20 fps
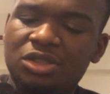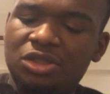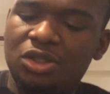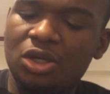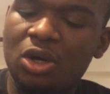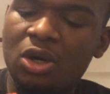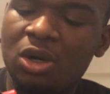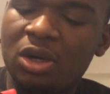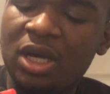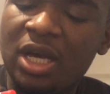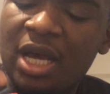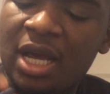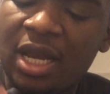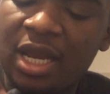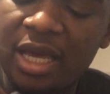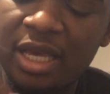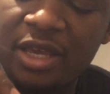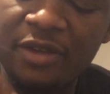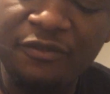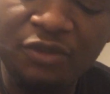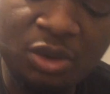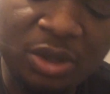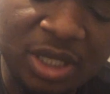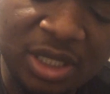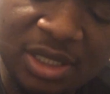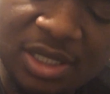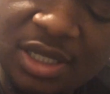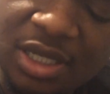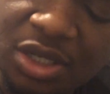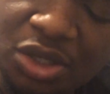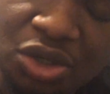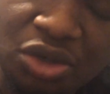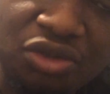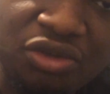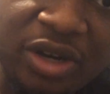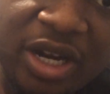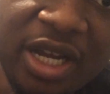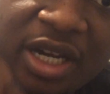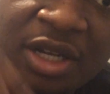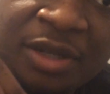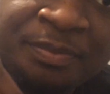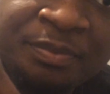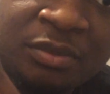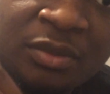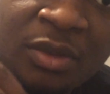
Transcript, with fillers: dull. Like if you can see the red,